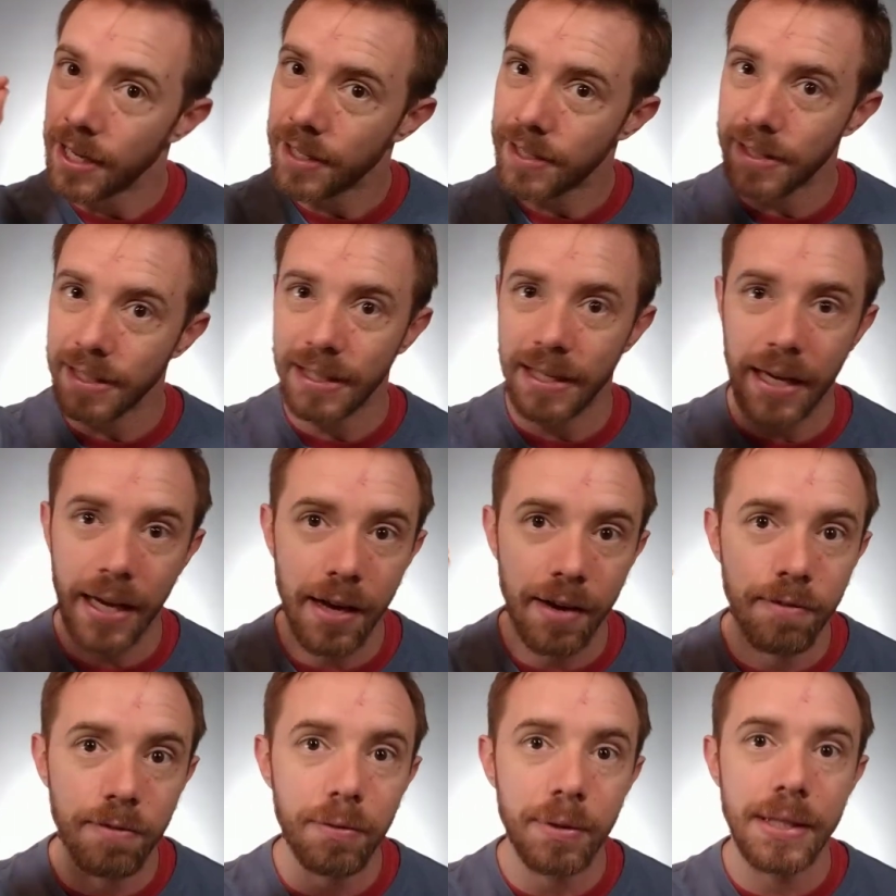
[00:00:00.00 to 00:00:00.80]
click
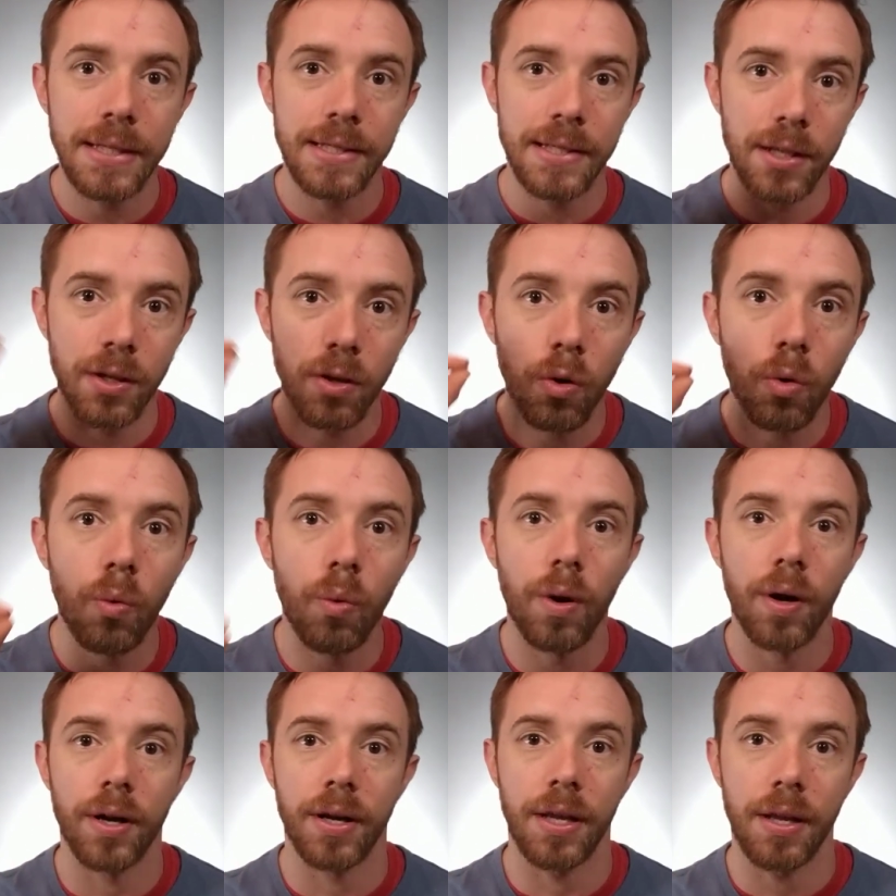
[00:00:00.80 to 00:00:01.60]
every single
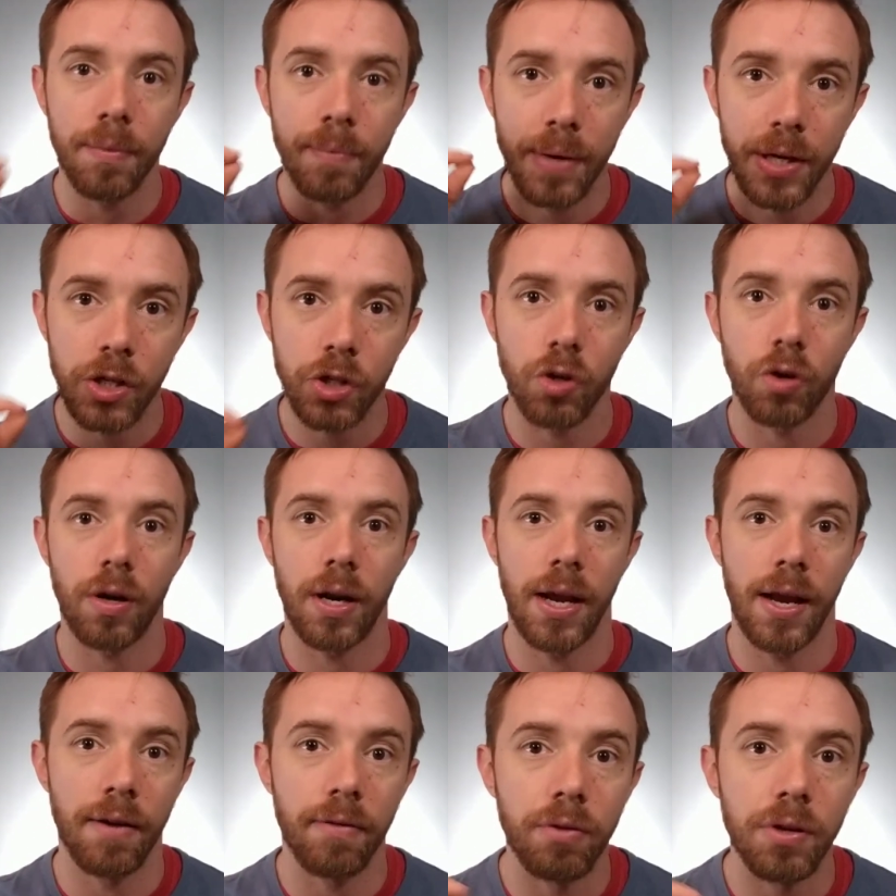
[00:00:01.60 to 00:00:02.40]
one, and make sure
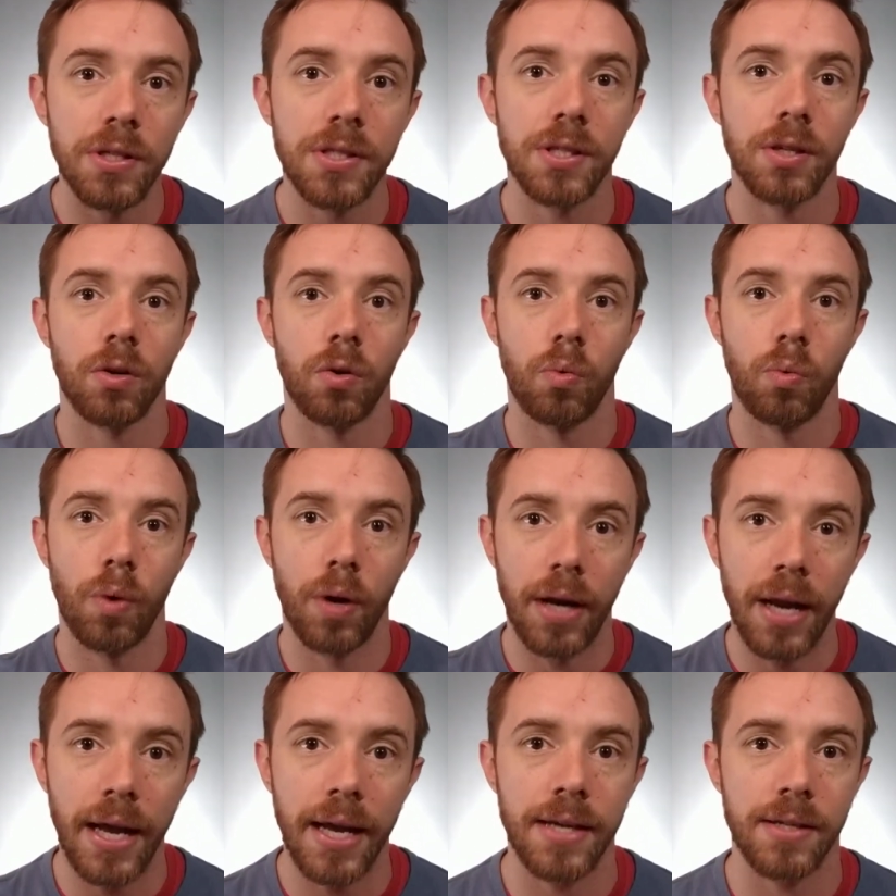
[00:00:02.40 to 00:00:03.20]
every single
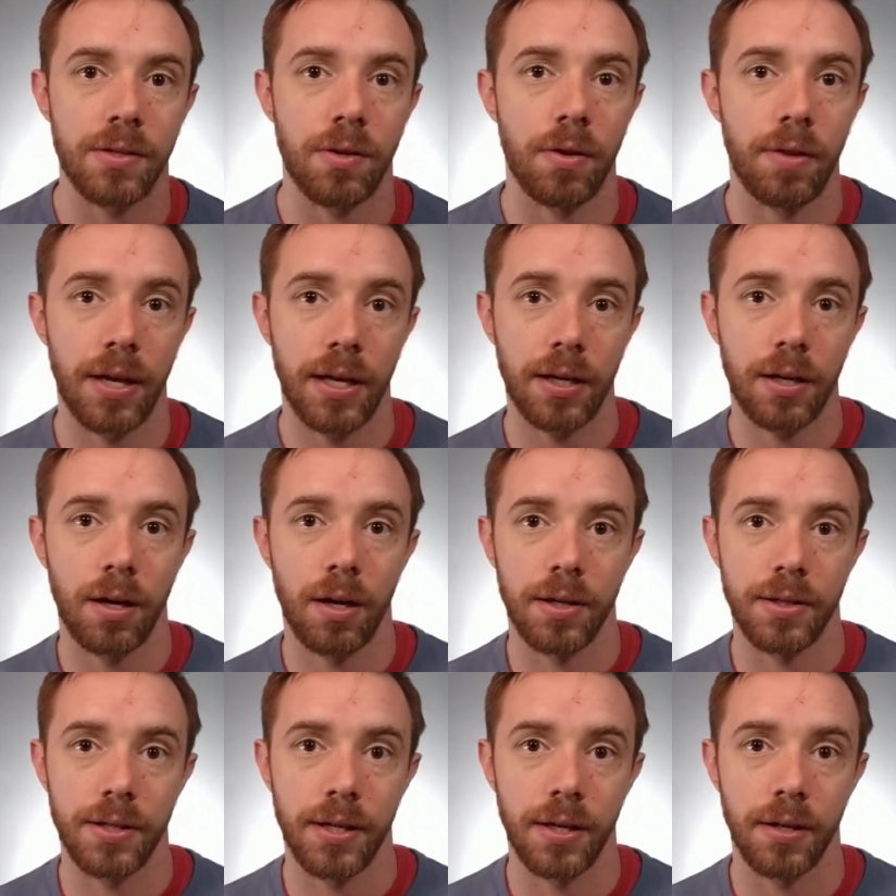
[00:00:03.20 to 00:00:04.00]
one has all that
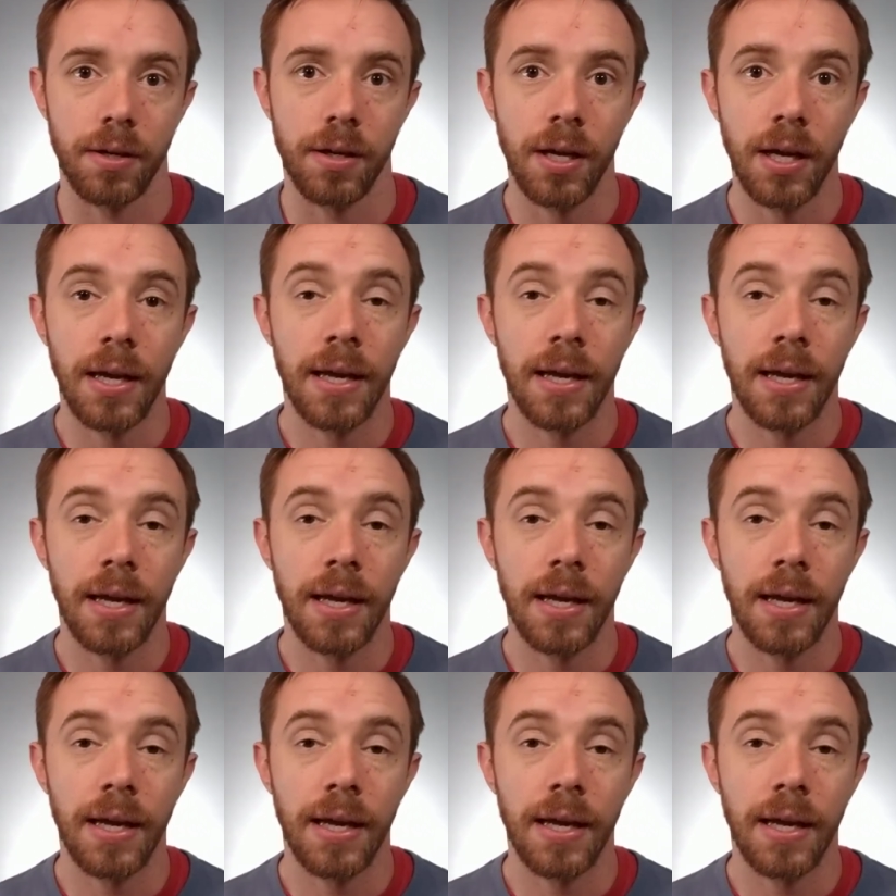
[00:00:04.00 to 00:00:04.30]
content.